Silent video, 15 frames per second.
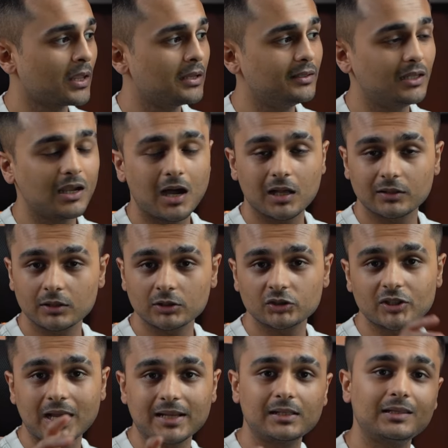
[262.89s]
The other
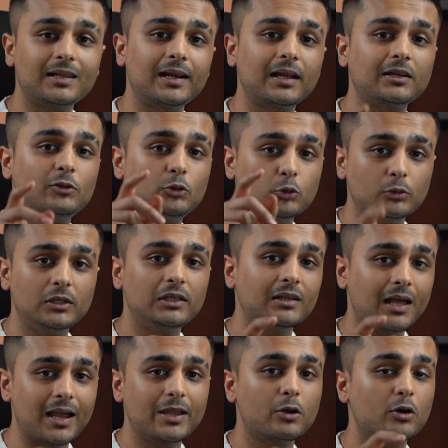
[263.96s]
channel that I truly
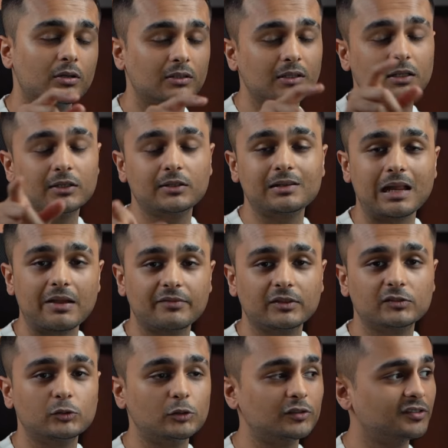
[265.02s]
like, or another
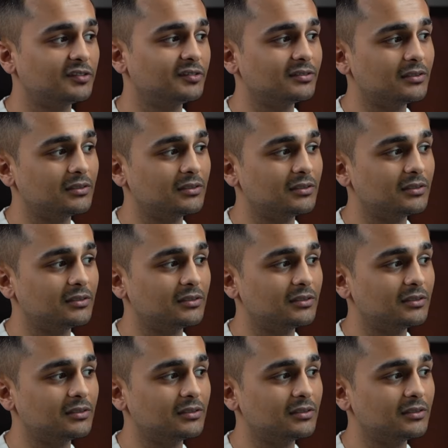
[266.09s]
traffic source, is